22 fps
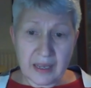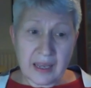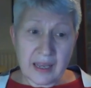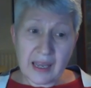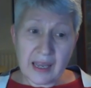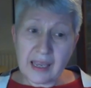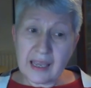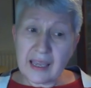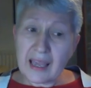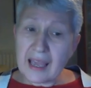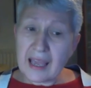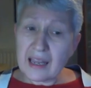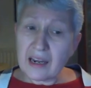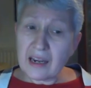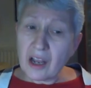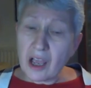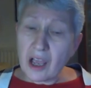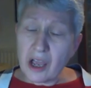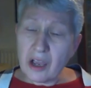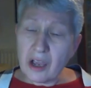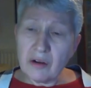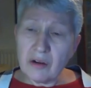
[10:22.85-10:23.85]

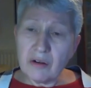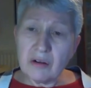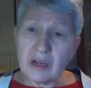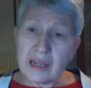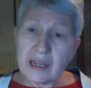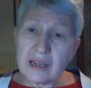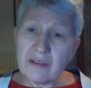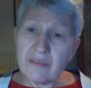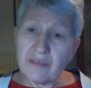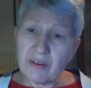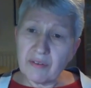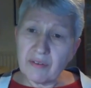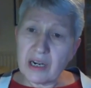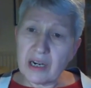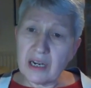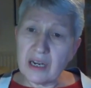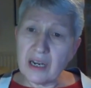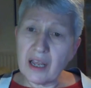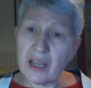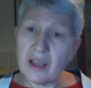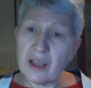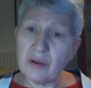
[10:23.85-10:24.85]
Again, only very
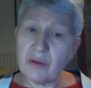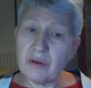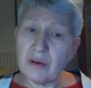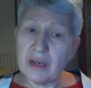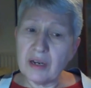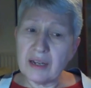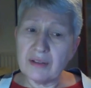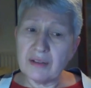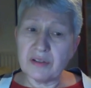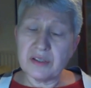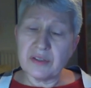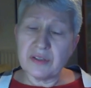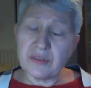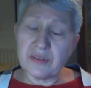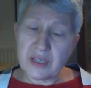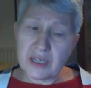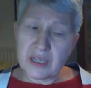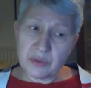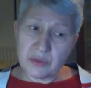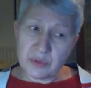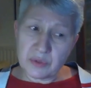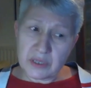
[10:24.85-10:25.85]
low levels of
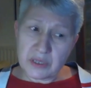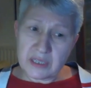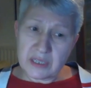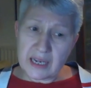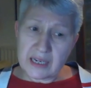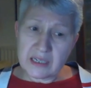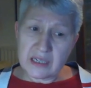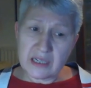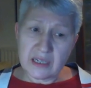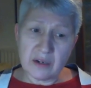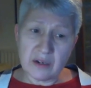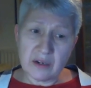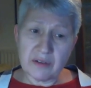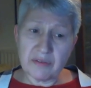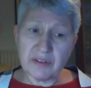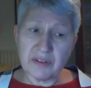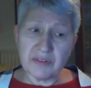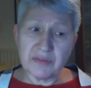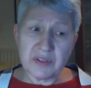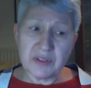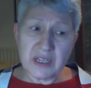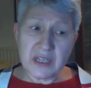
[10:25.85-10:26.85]
cells were detected, only
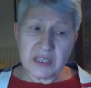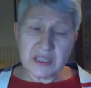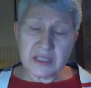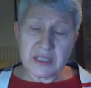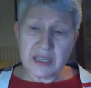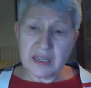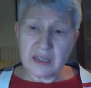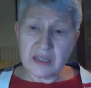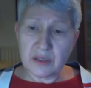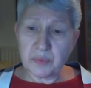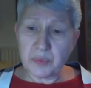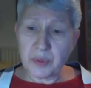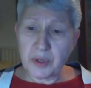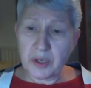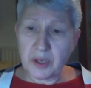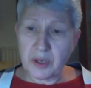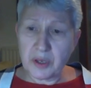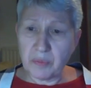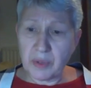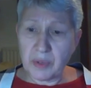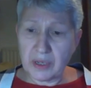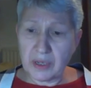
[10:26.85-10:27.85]
15 cells
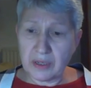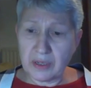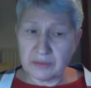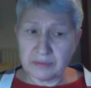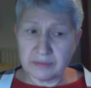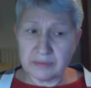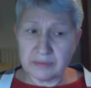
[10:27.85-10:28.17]
per mil.